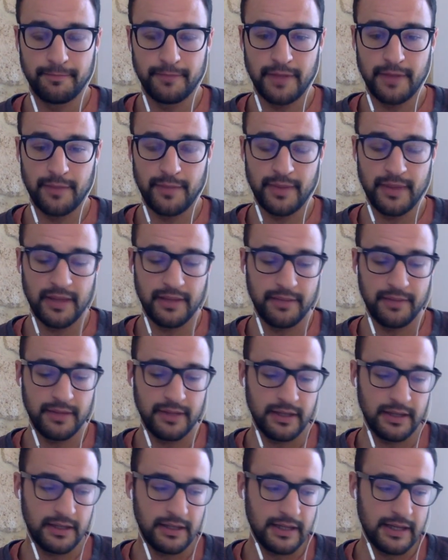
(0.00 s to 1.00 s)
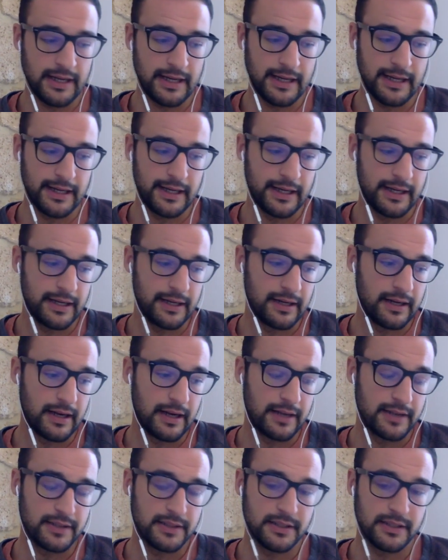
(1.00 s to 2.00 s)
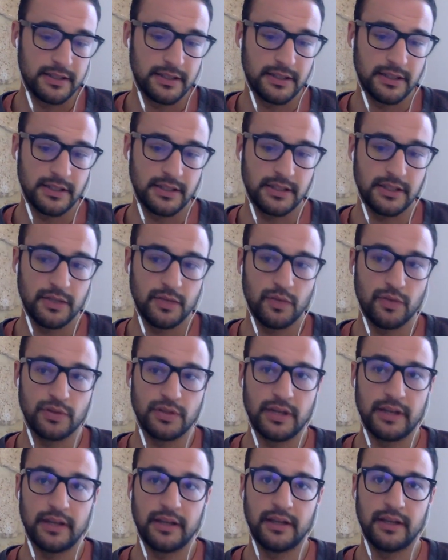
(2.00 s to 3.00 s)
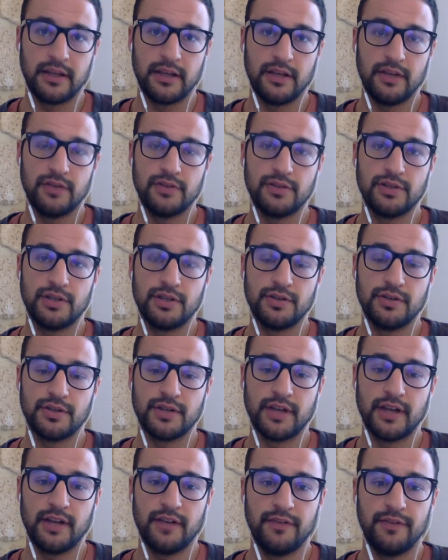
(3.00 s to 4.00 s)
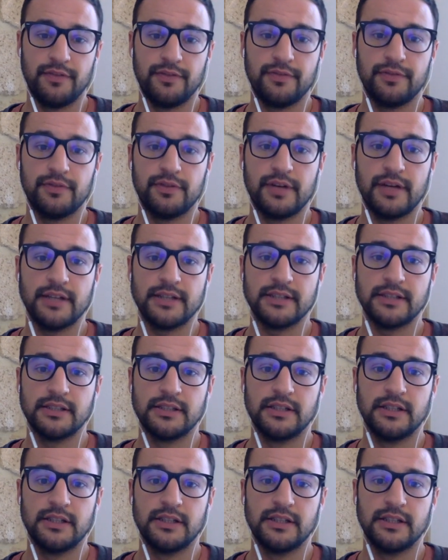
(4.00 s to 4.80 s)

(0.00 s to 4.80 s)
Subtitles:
epidemic, and she was a huge help for us.